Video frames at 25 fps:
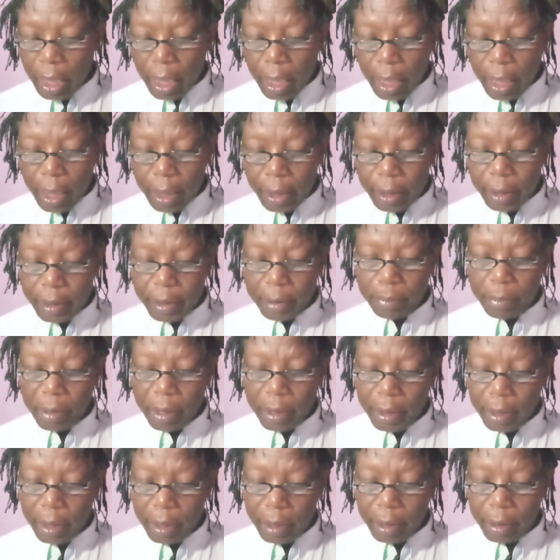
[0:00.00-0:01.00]
and it's
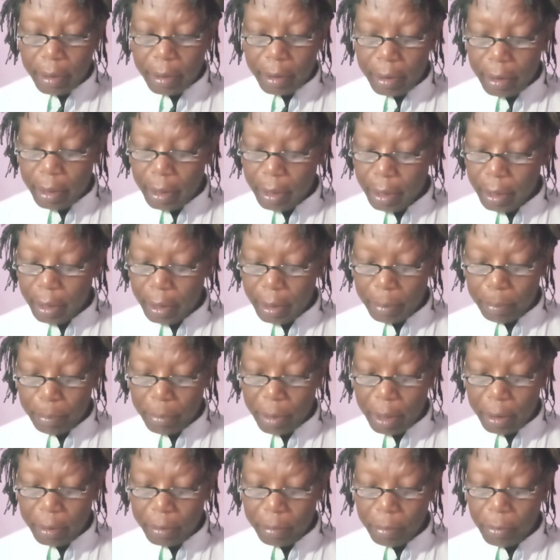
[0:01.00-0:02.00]
measured in
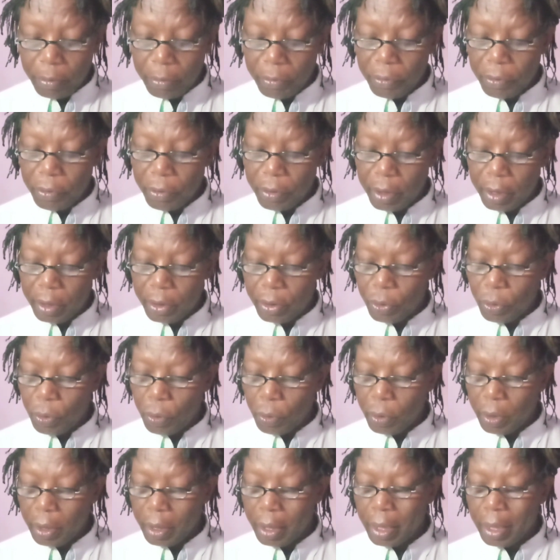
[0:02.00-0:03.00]
multiple units
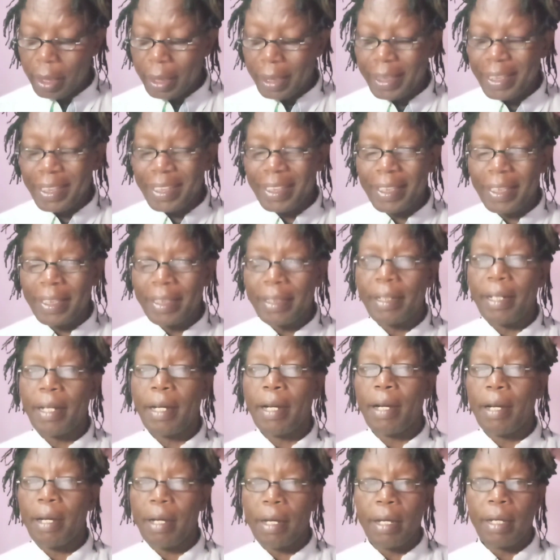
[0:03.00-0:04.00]
called the
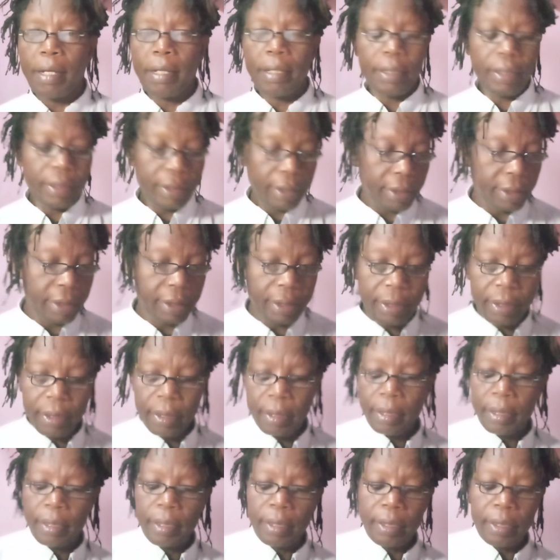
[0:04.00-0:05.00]
Dirac.
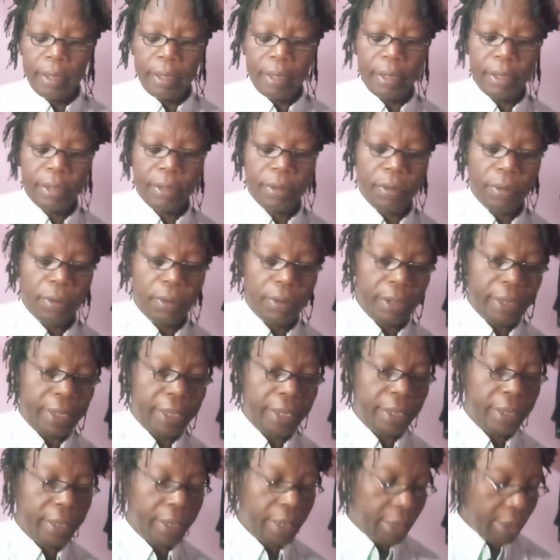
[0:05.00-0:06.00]
It's called
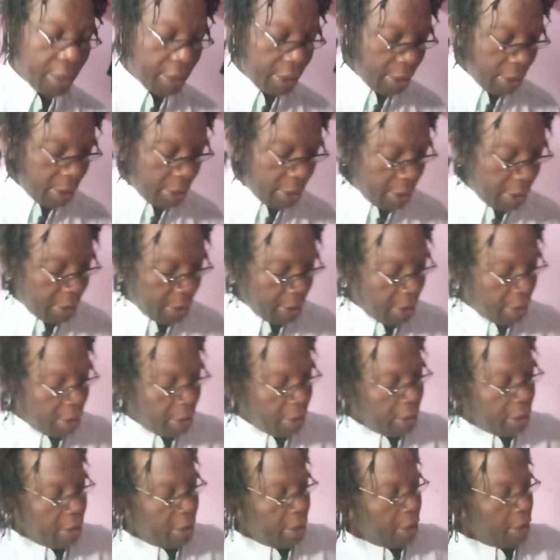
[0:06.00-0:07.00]
Dirac.
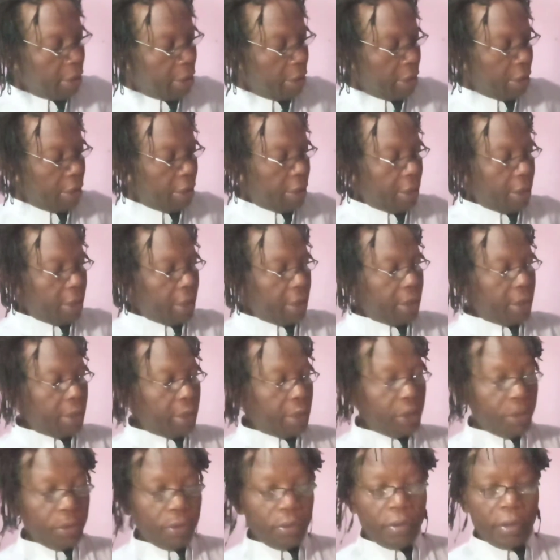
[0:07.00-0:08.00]

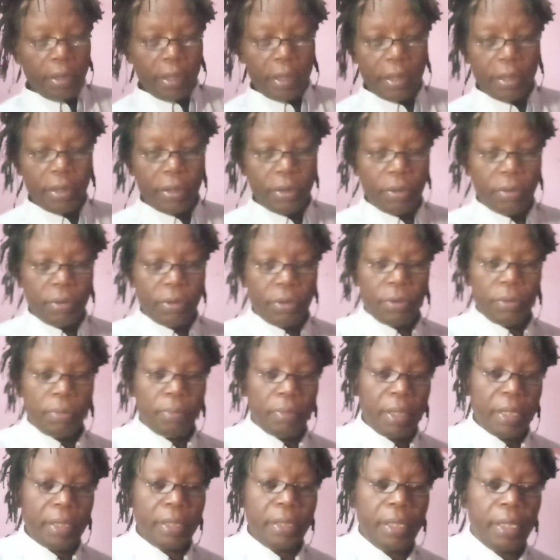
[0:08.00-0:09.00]
The units used to
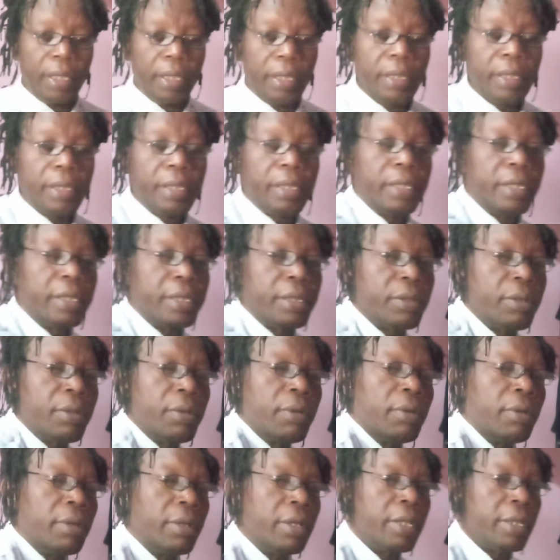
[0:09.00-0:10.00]
measure it is called